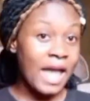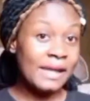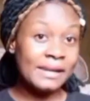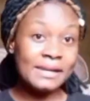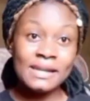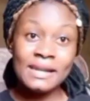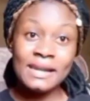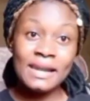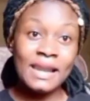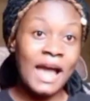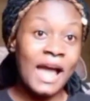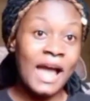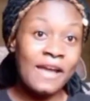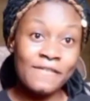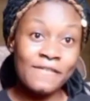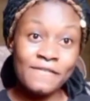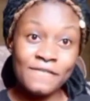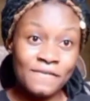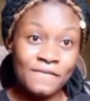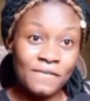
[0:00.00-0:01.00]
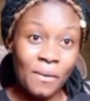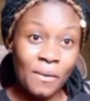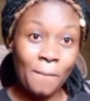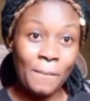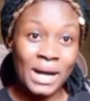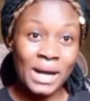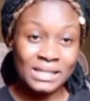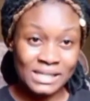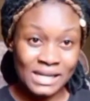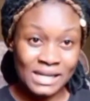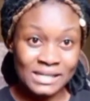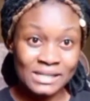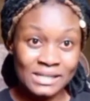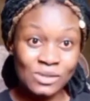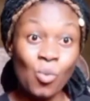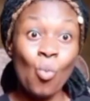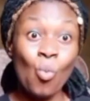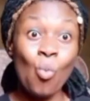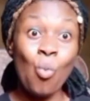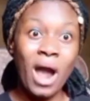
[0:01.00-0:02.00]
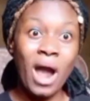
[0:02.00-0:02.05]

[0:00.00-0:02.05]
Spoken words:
any life matters.